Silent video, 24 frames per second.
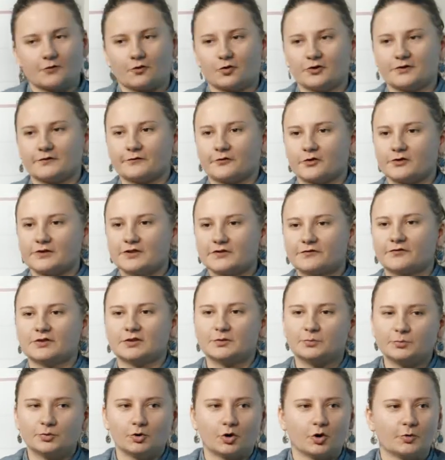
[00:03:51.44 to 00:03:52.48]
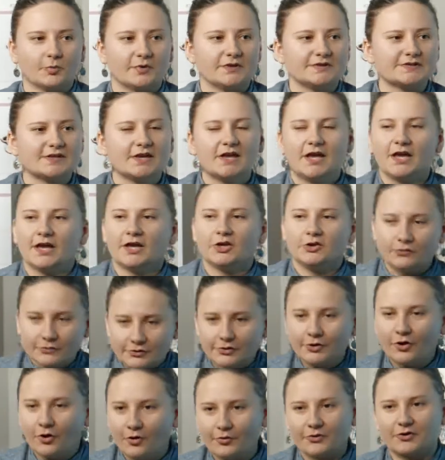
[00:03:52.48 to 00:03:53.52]
for different deployments, you
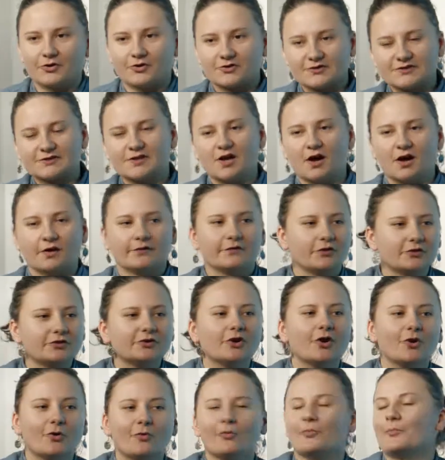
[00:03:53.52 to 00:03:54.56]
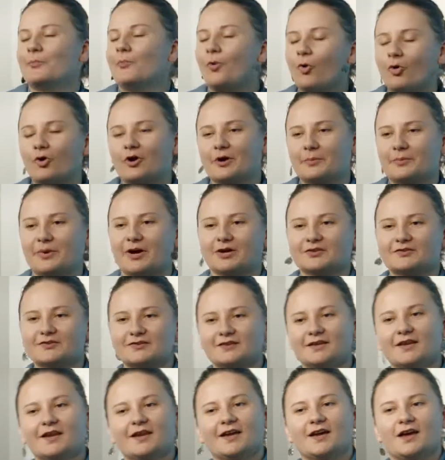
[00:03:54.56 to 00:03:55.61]
know your stuff. You know more
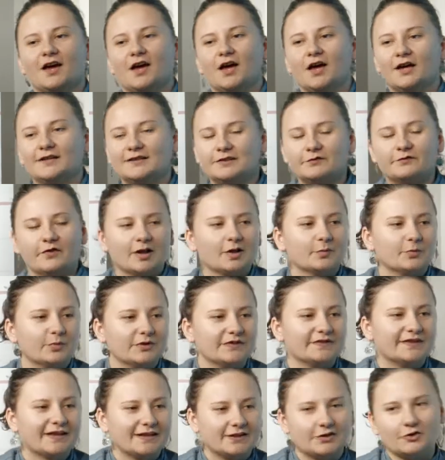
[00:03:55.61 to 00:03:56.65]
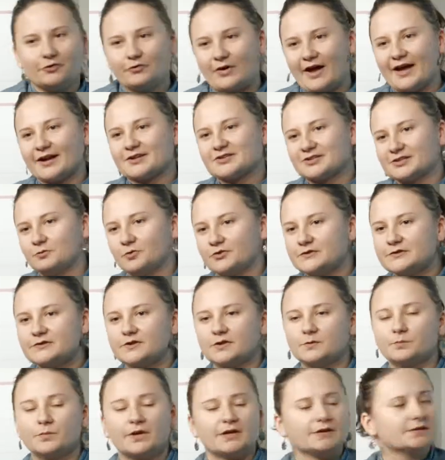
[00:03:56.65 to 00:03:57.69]
about development than you actually want
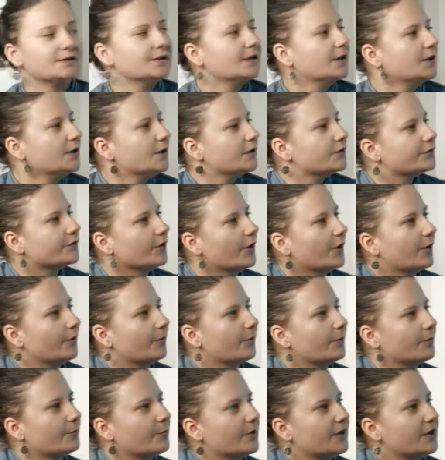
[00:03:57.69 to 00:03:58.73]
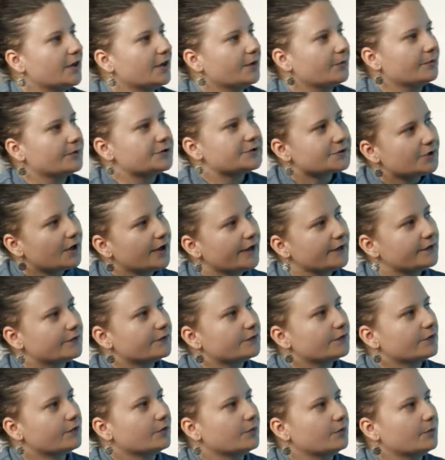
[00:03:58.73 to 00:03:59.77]
to admit. So we tried
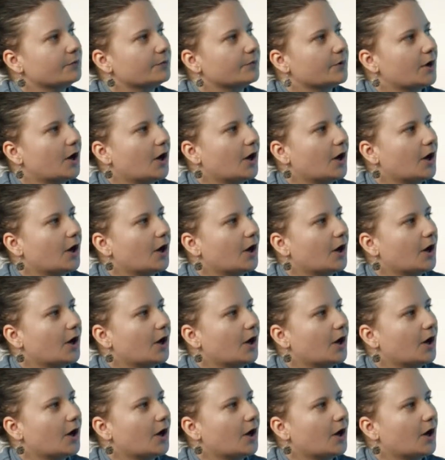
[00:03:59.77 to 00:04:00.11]
to